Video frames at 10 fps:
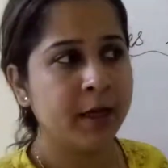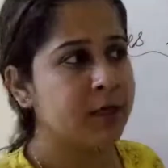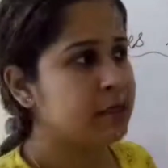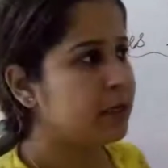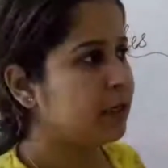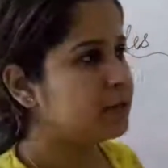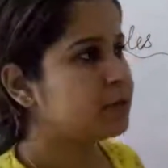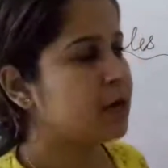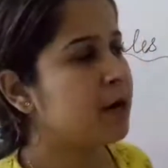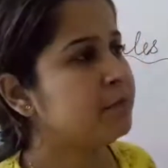See,
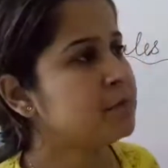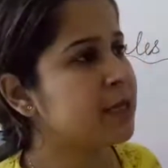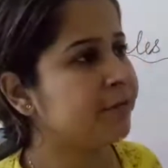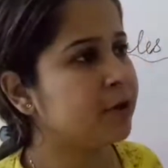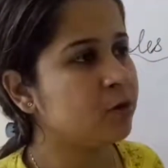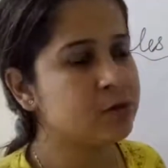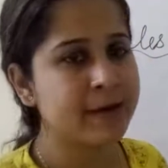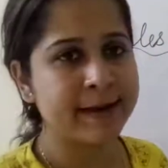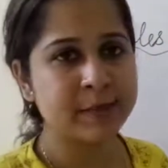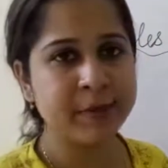some safety rules
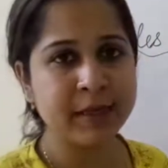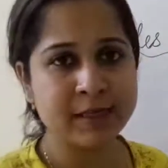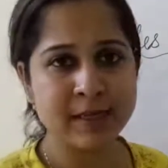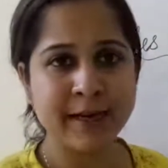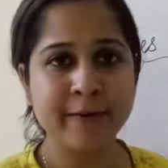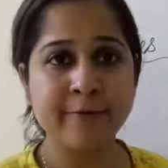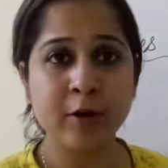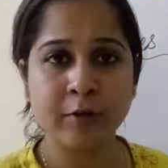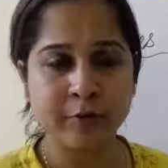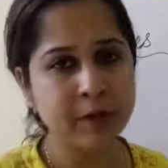has been designed
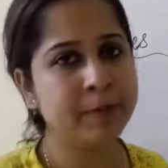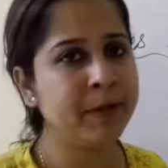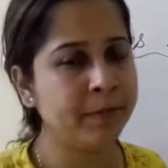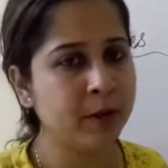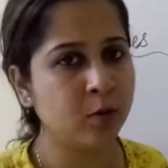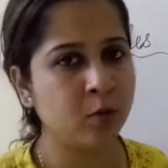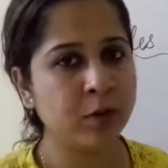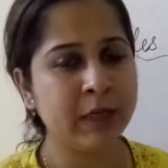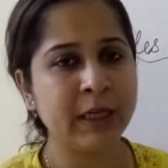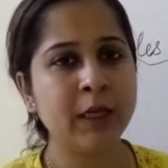for we people
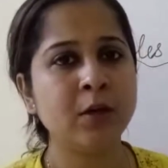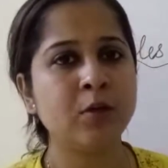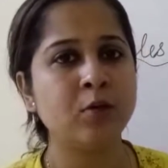only,